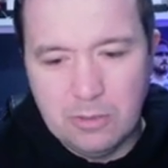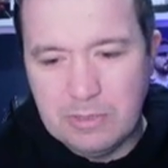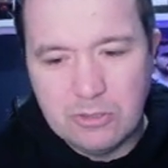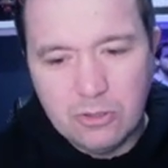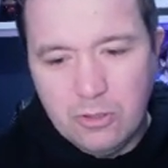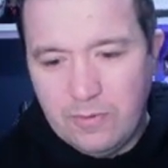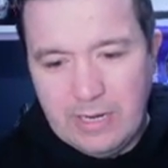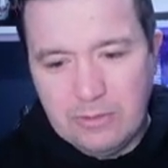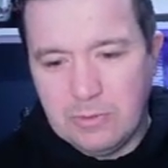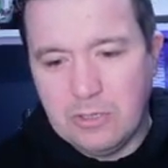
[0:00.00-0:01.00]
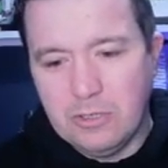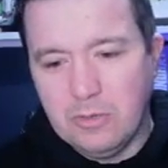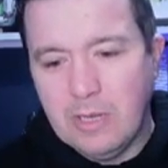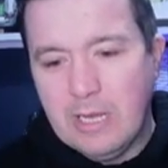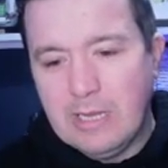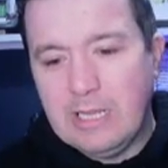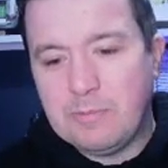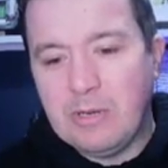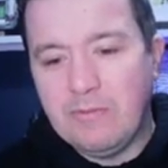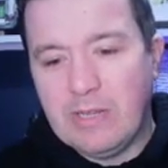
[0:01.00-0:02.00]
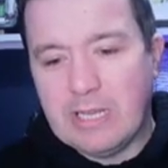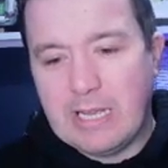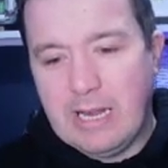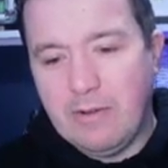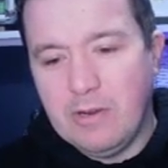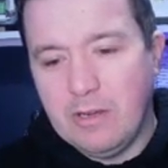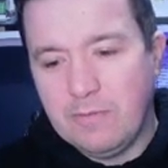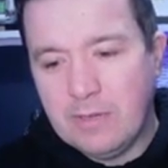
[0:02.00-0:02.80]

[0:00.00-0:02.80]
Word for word: There's nothing else we can do. Let's bring Valakari off.